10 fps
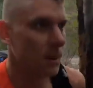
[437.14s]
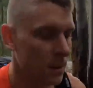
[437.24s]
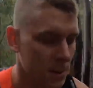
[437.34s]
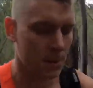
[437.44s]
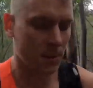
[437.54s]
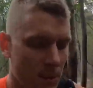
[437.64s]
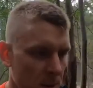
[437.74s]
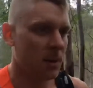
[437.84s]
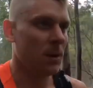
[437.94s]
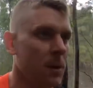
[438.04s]
just junk food
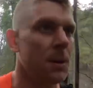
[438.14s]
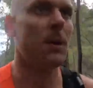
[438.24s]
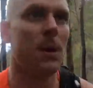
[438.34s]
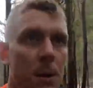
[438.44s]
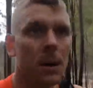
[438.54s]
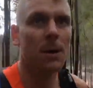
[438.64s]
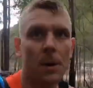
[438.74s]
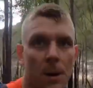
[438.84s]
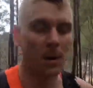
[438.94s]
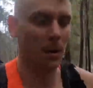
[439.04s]
or
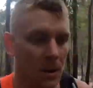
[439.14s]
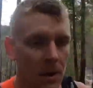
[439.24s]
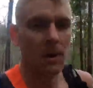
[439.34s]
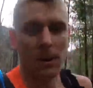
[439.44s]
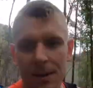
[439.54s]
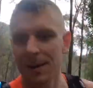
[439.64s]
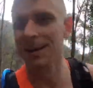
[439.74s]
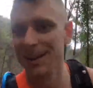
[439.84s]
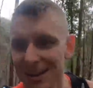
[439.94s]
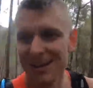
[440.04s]
carbohydrates and sugar to